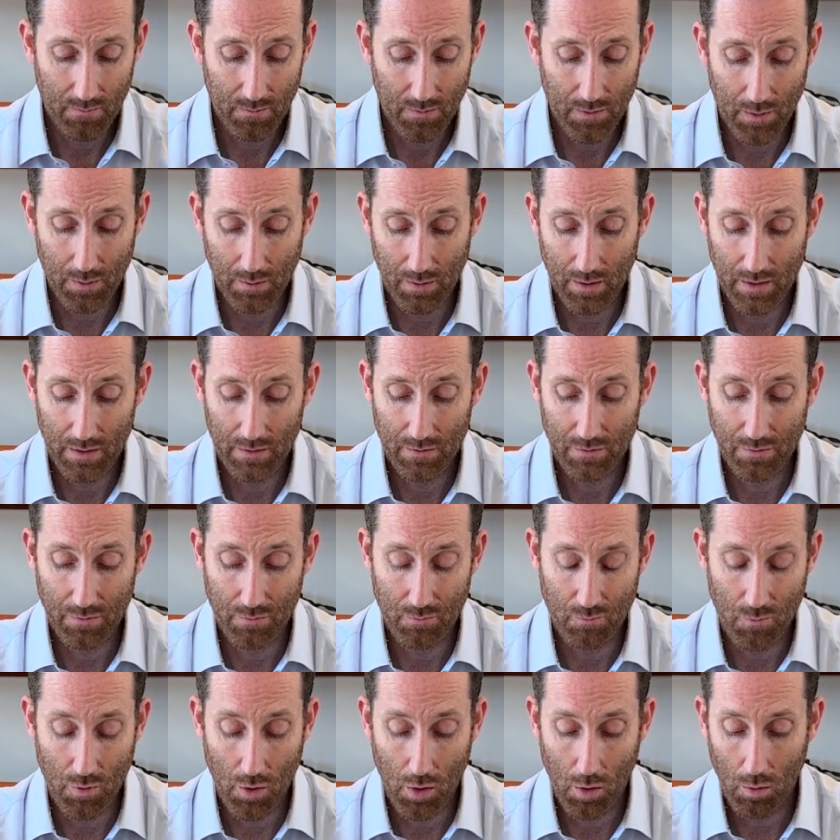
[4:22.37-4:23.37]
there is
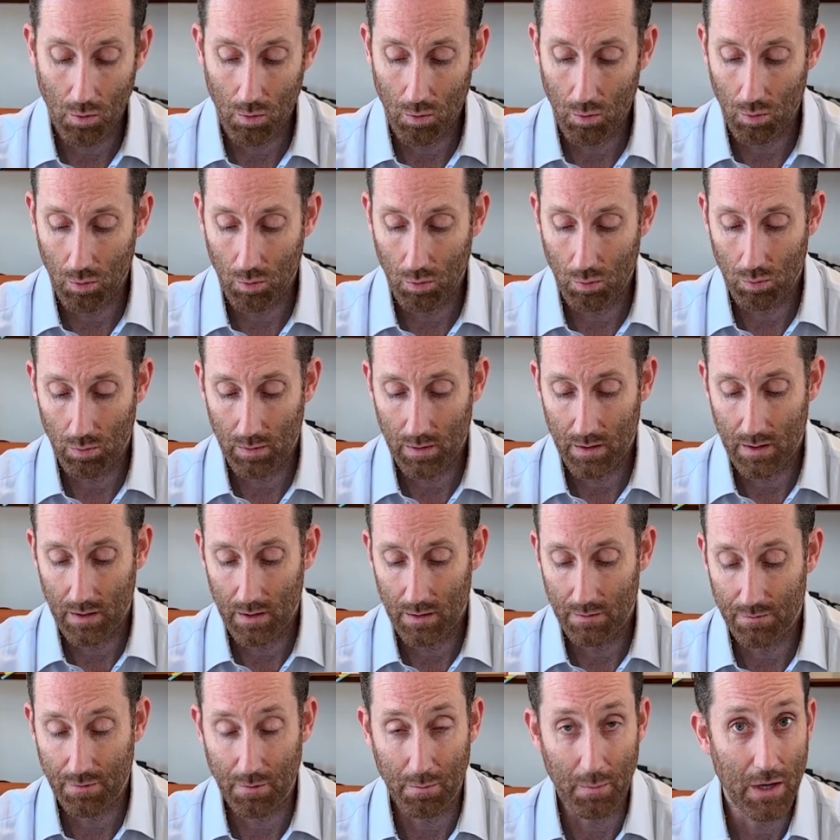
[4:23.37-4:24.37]
no
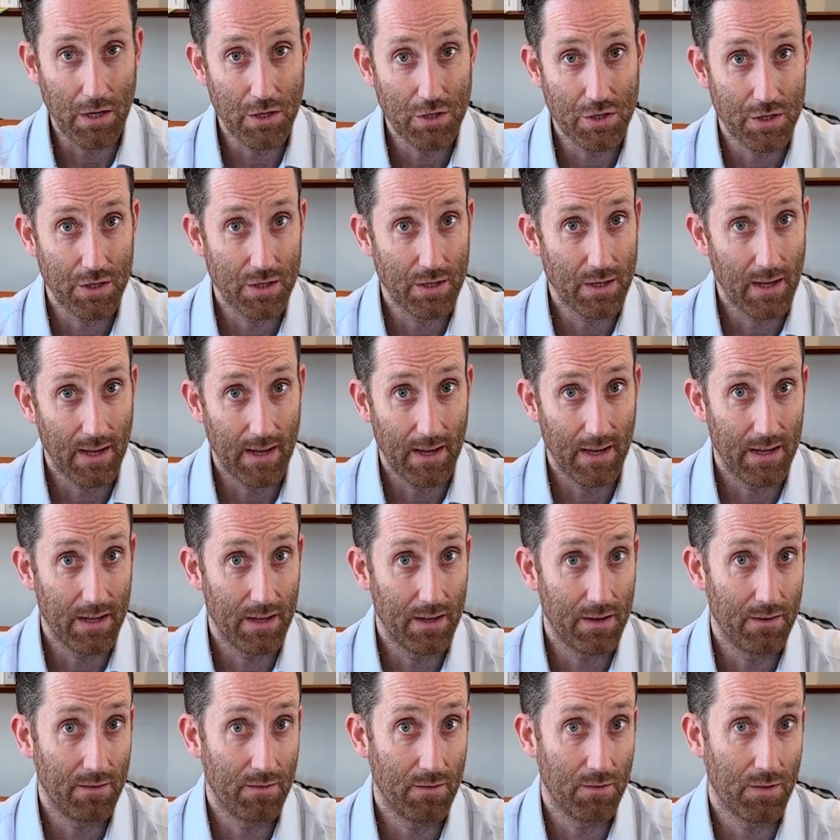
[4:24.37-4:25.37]
information
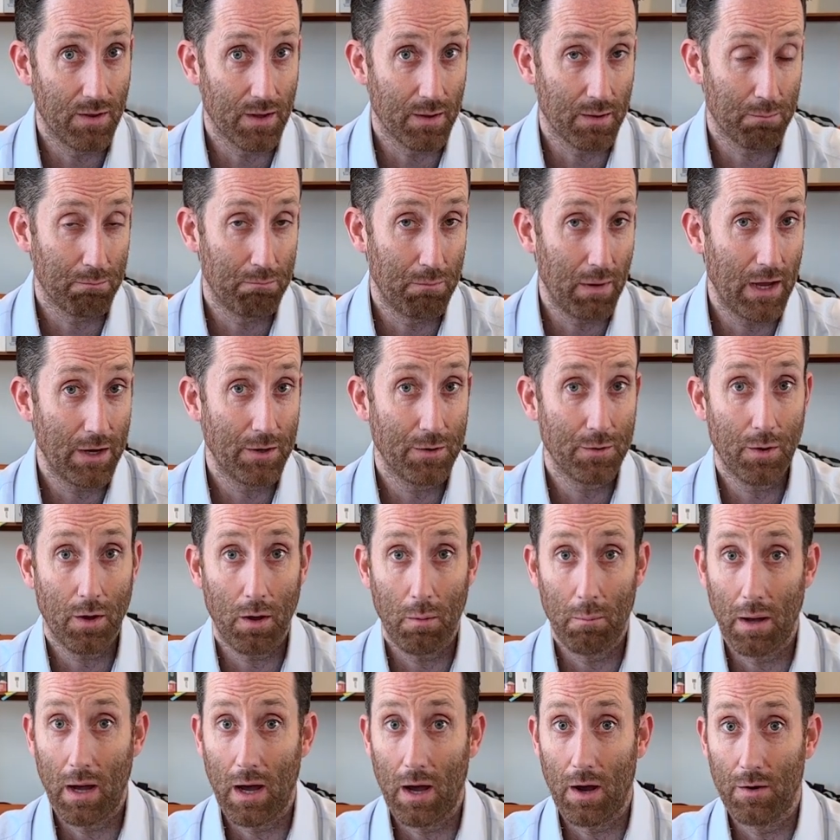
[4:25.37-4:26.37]
in the manual
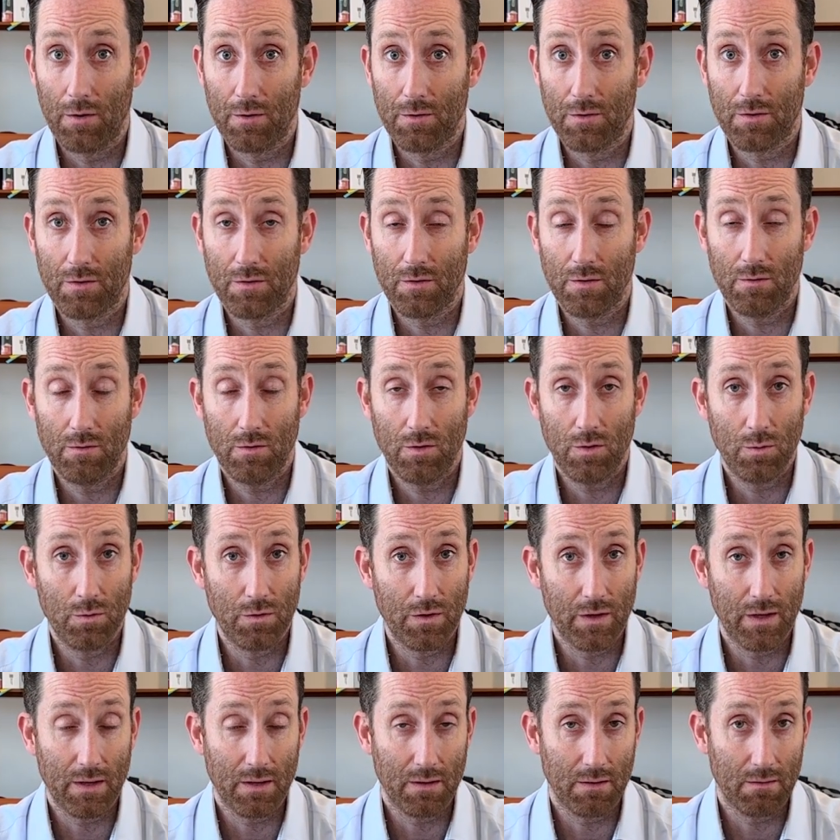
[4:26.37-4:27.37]
about
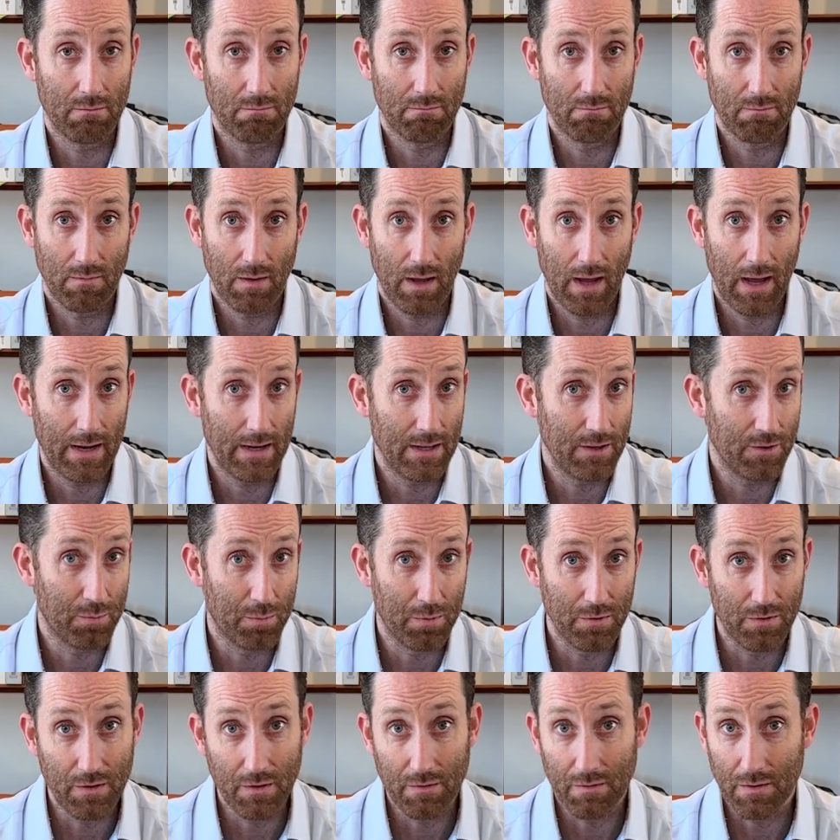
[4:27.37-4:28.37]
using any
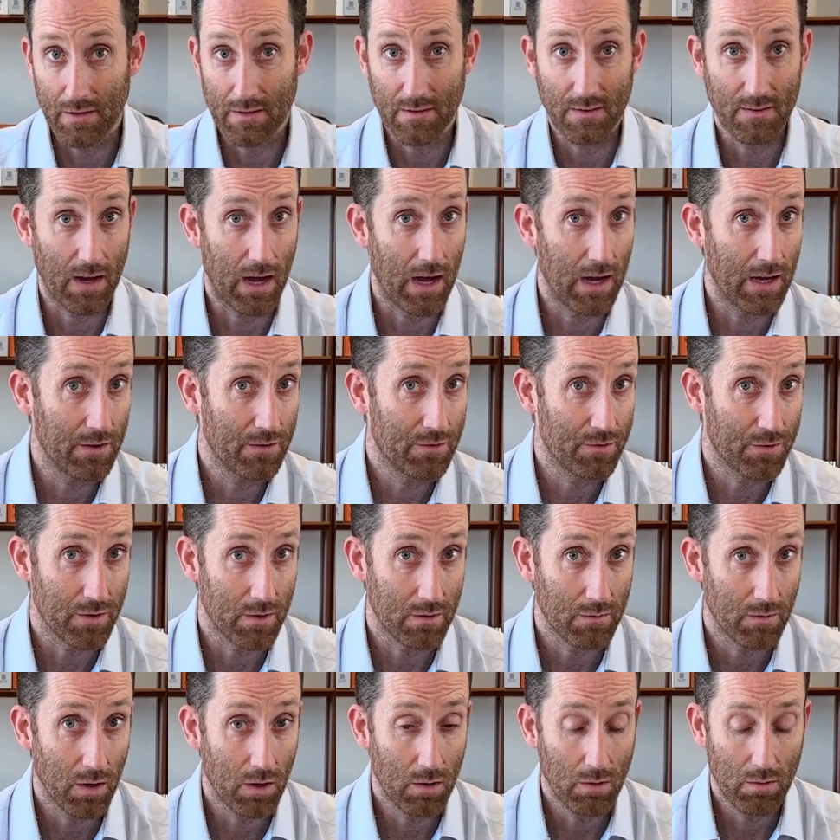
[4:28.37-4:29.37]
specific size
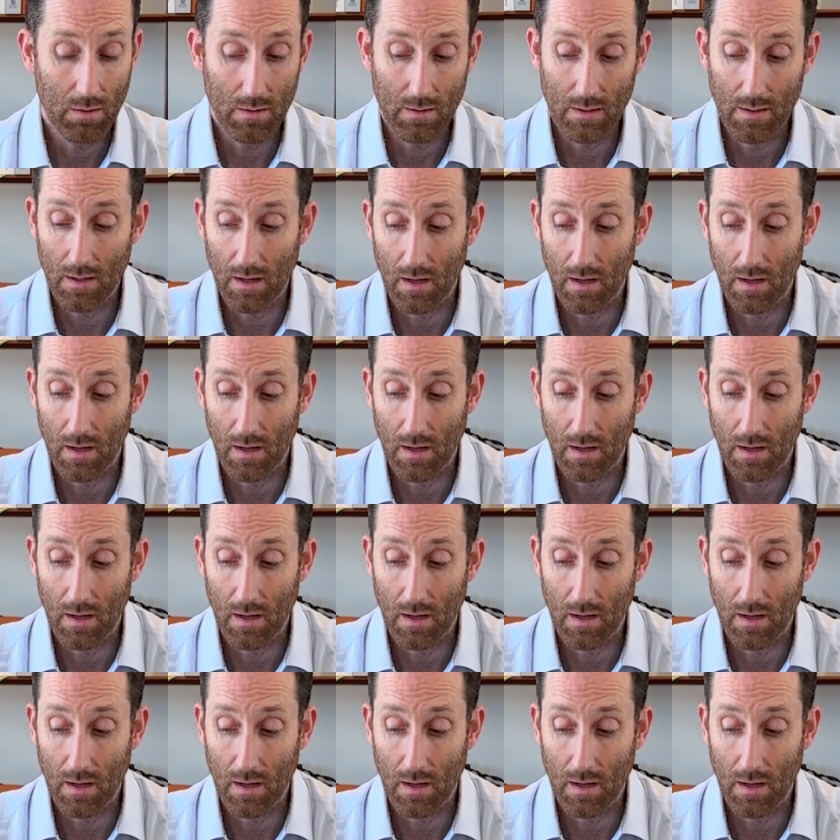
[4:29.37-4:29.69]
servo.